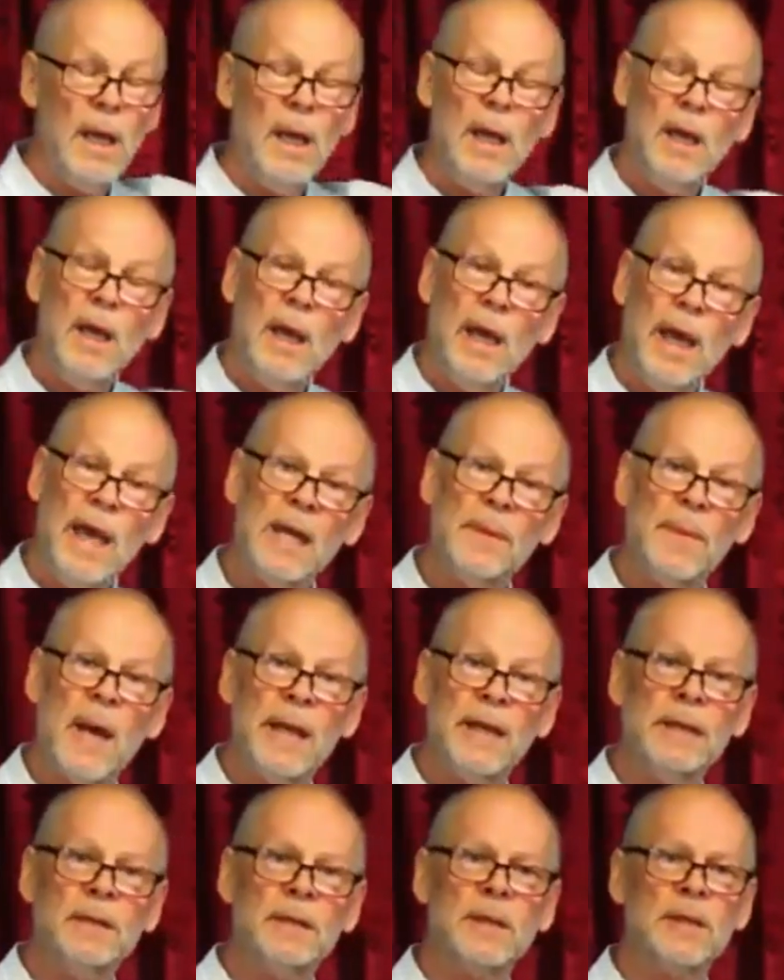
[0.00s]

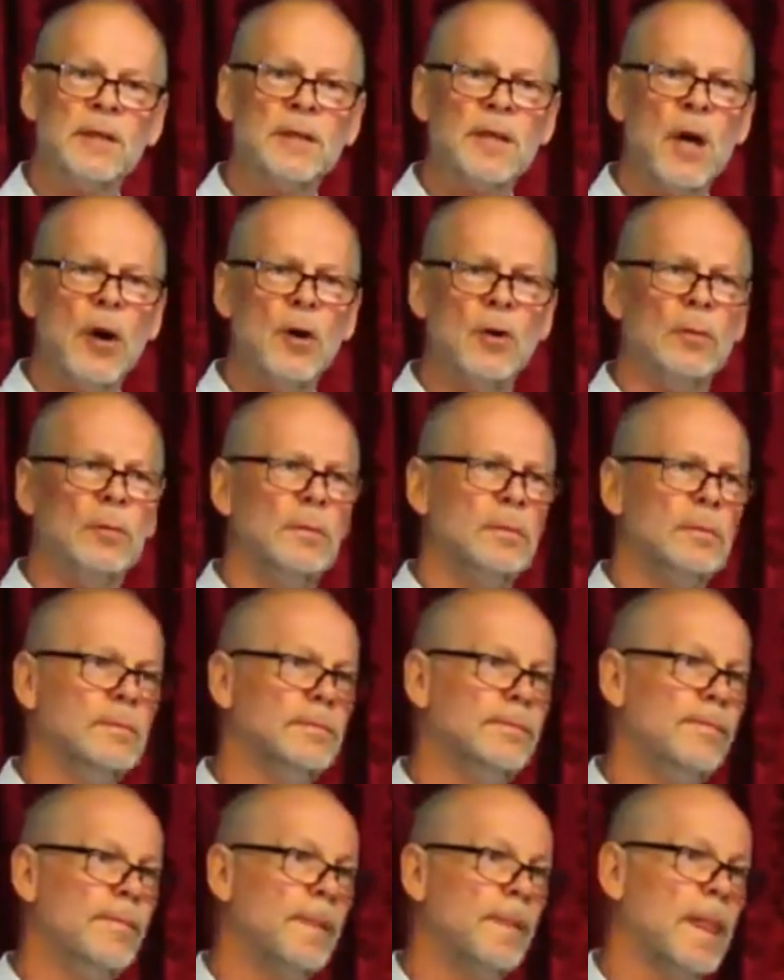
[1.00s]
animating the soul,
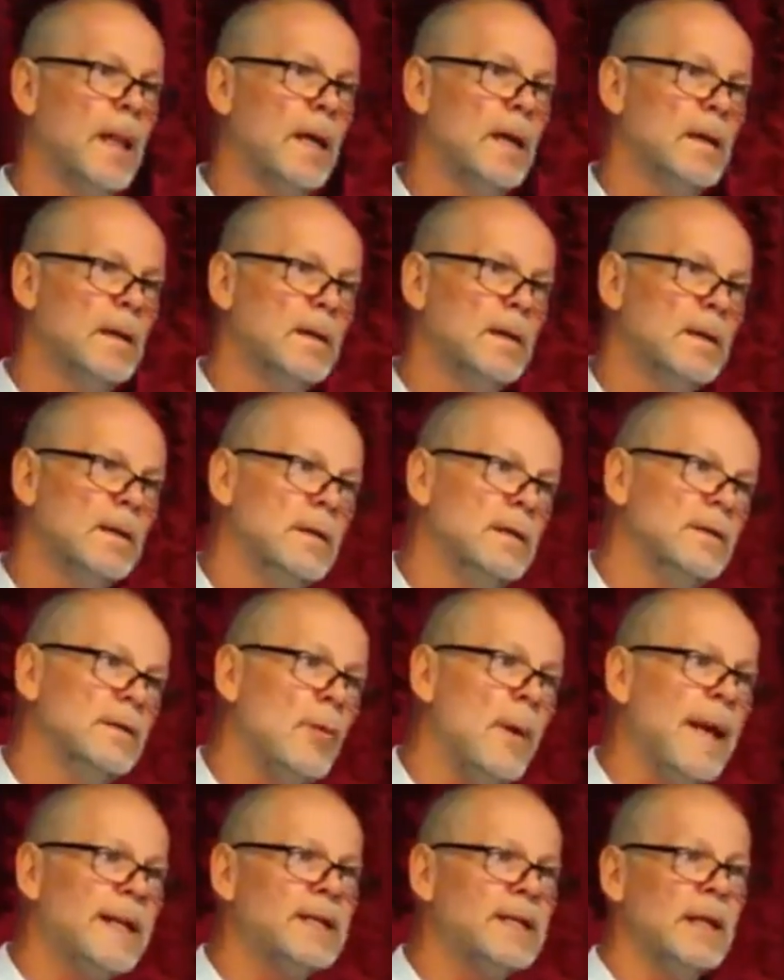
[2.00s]

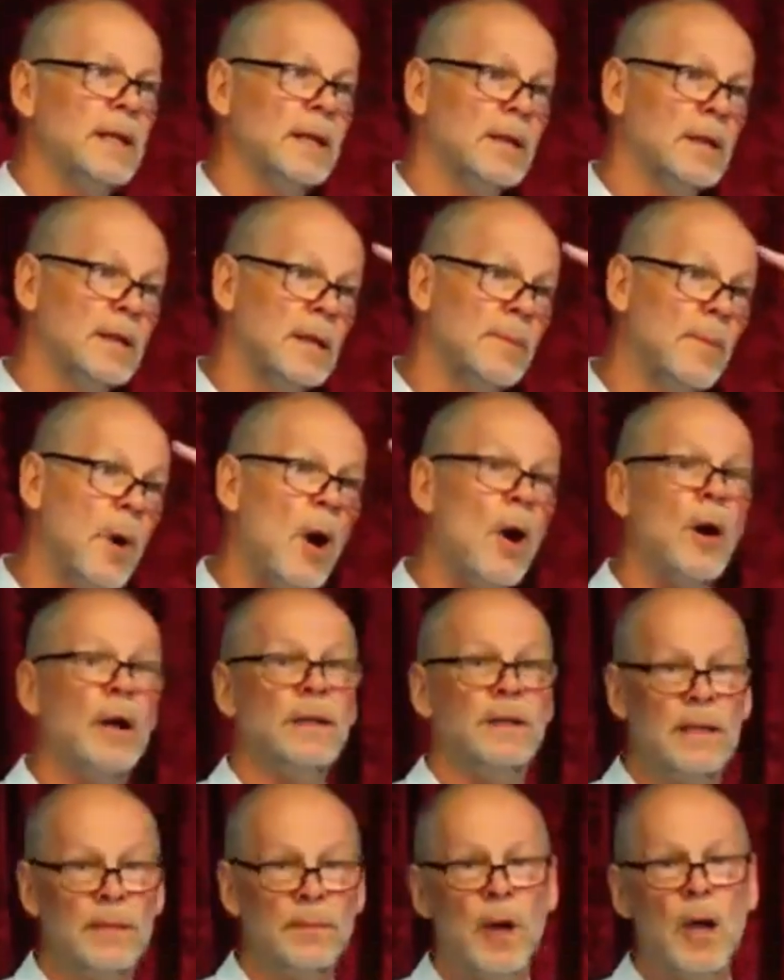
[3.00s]
directing the mind, the
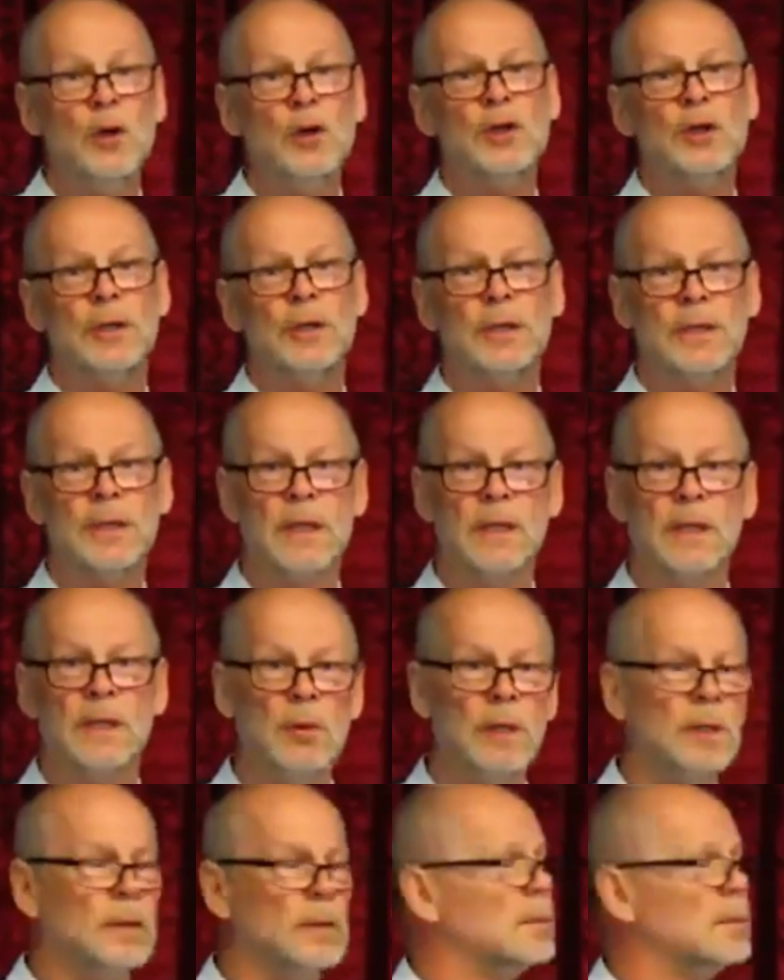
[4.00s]
emotions, and the will.